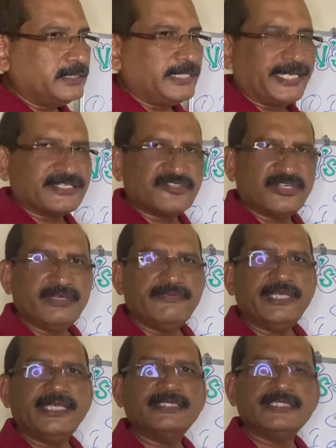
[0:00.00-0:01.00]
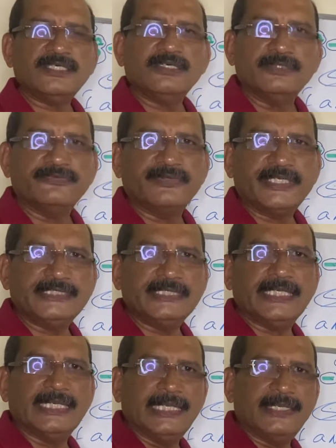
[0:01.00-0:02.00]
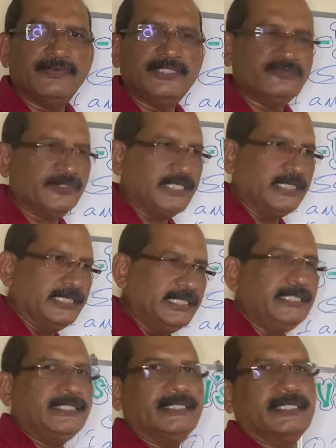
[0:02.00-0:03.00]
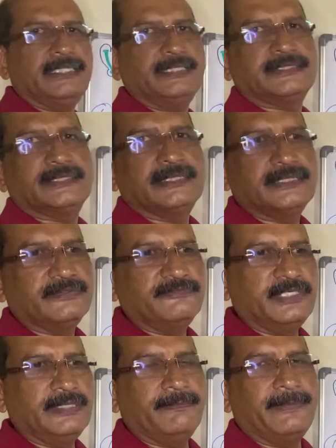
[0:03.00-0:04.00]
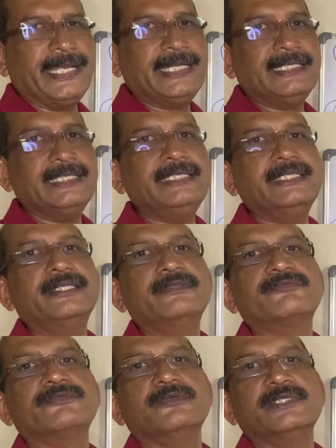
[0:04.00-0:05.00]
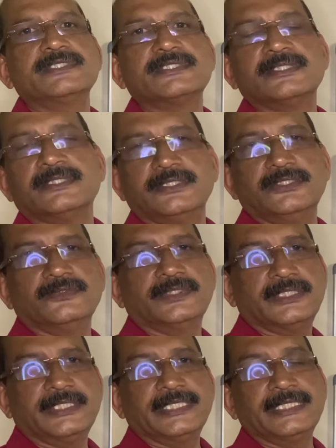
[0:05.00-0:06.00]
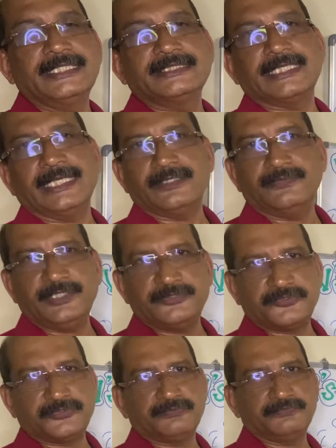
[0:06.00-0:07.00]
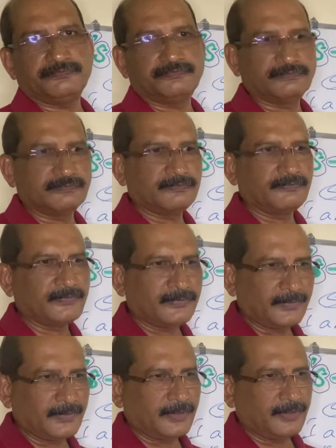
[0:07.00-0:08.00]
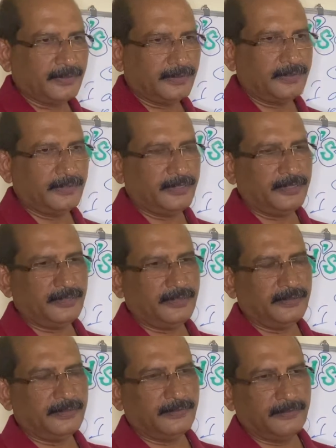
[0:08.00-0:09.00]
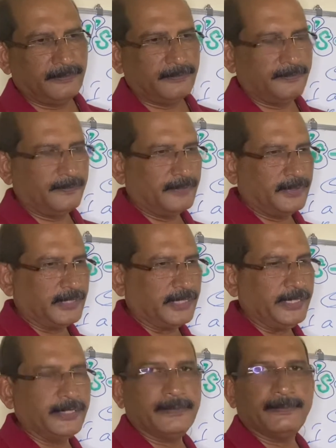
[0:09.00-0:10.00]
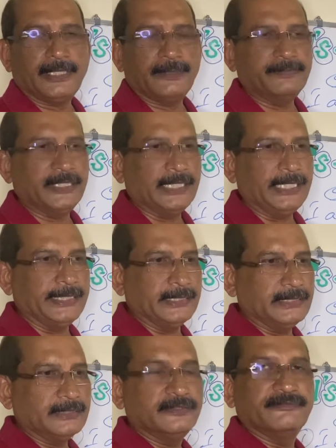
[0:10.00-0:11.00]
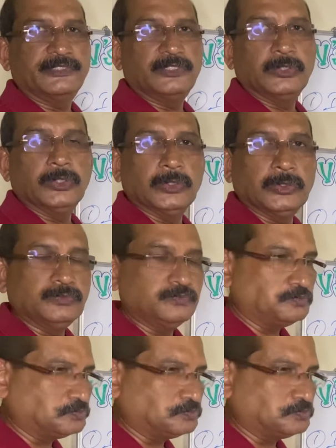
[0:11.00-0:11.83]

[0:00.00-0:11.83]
extravaganza of regional language while learning English will badly influence your English language. In the, in the higher up, up the ladder, when you go,